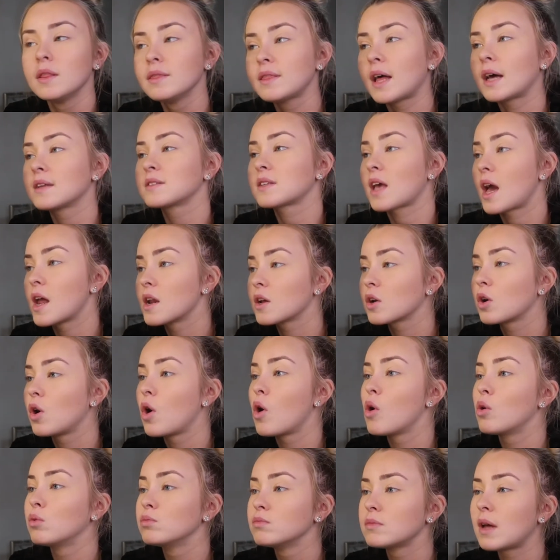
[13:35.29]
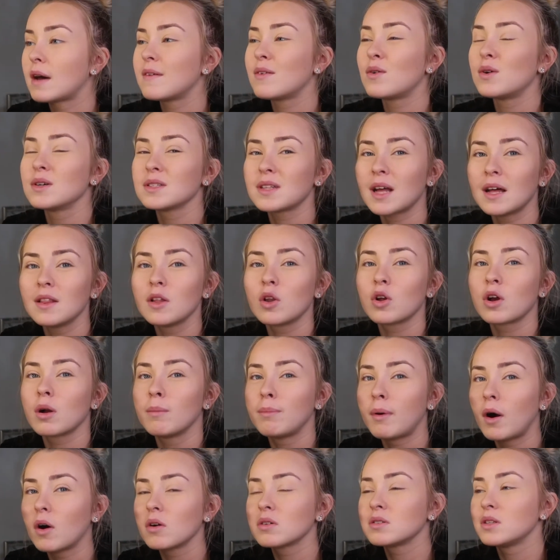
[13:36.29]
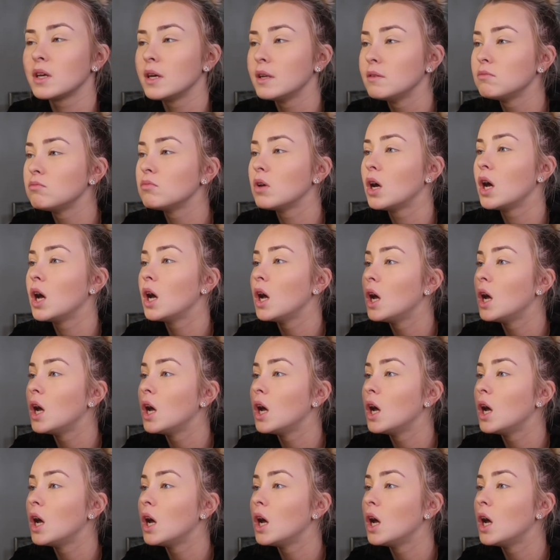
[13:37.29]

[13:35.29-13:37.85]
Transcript: That's kind of cool. I've always liked the look of boxing.